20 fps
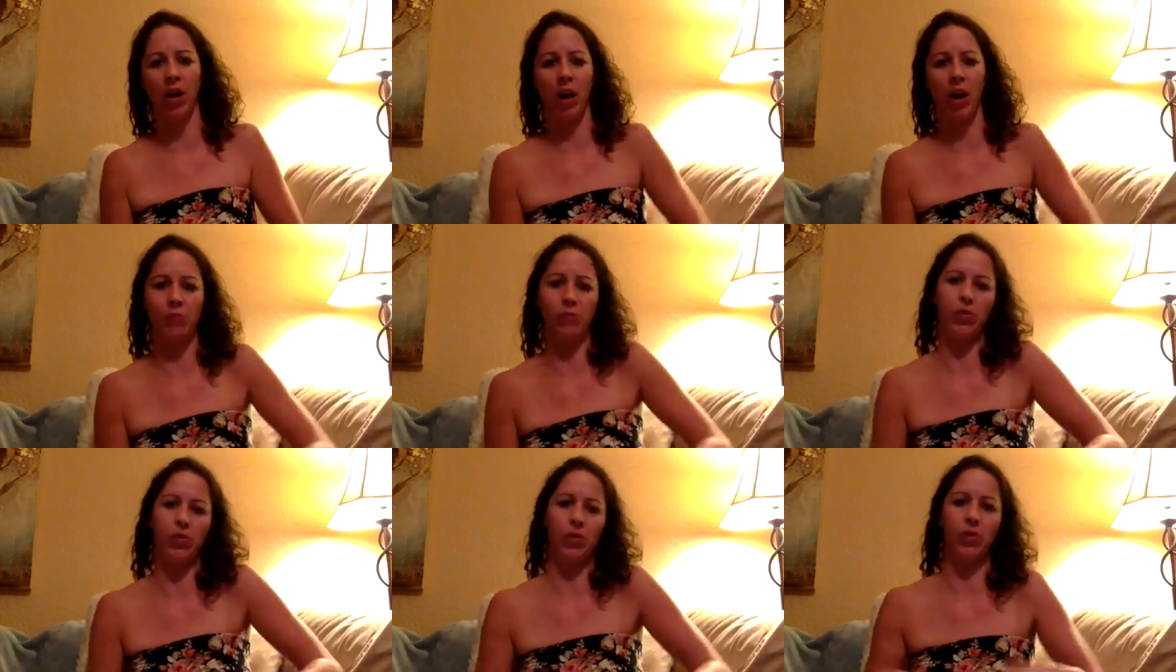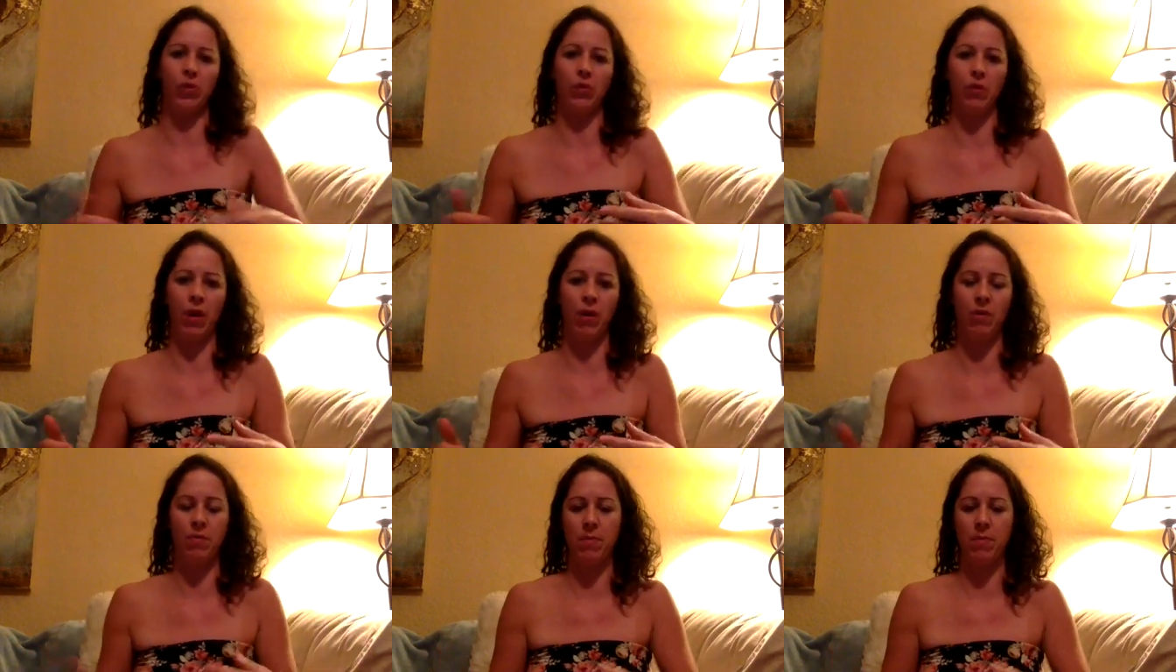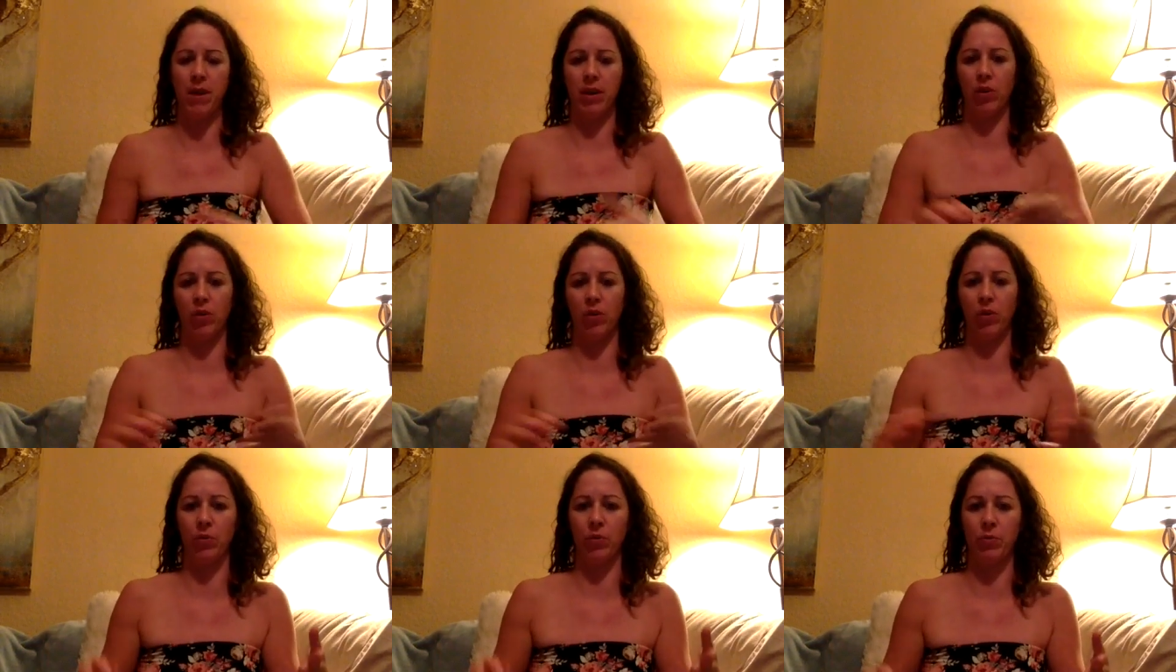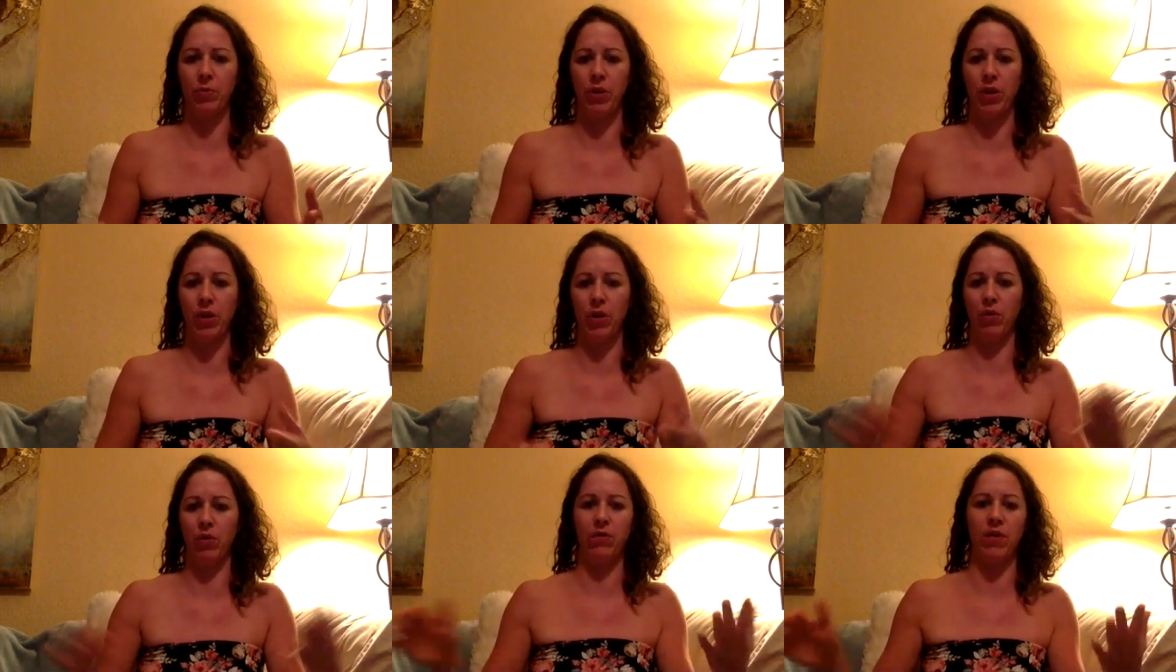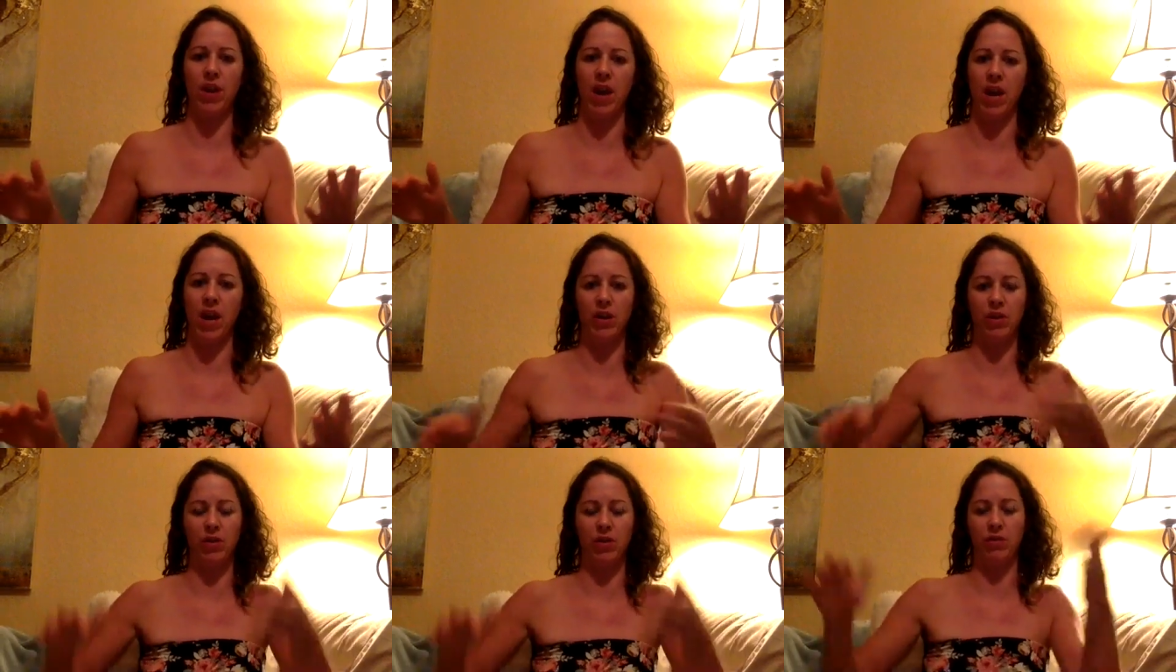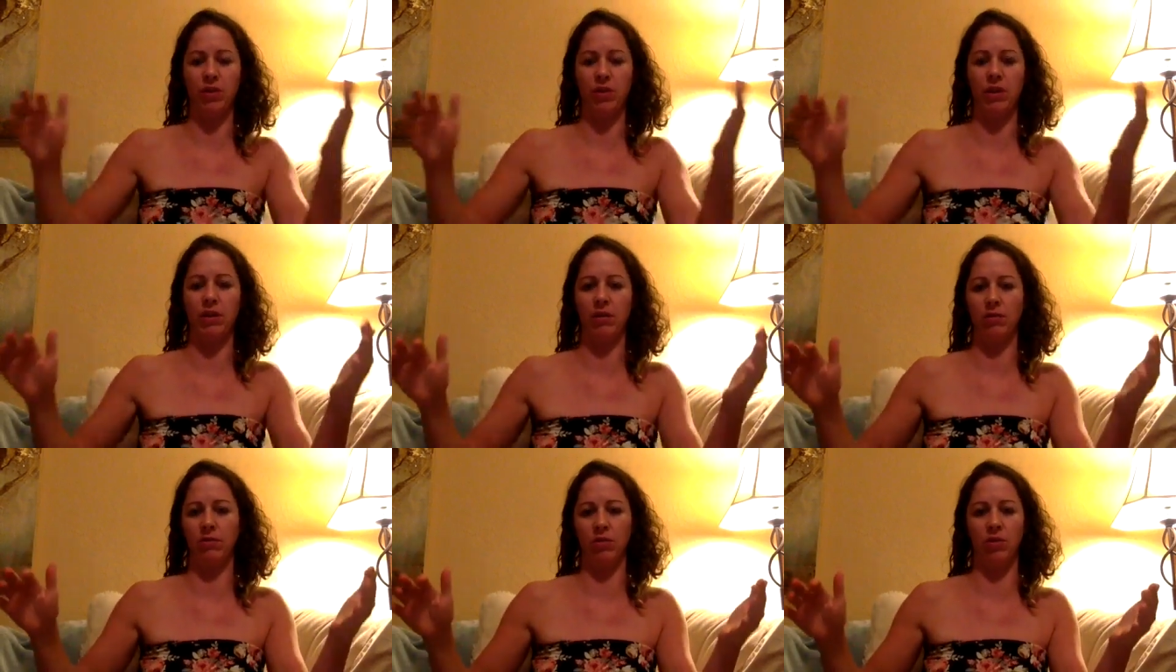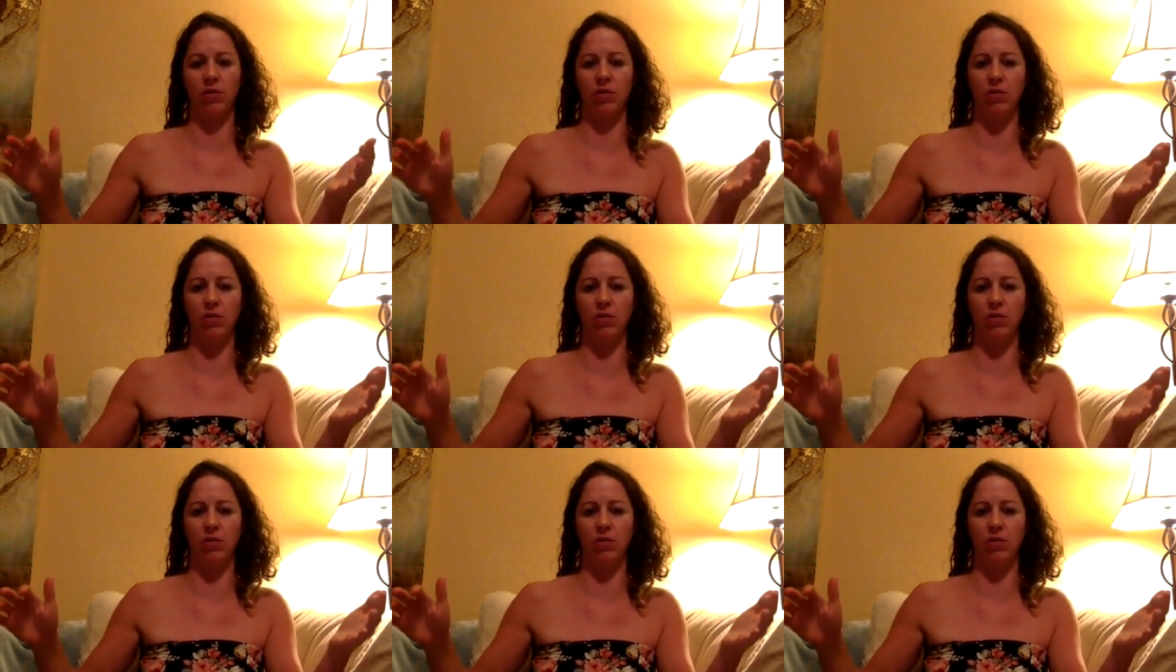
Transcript: I'm going to go out and make a load of money overnight doing,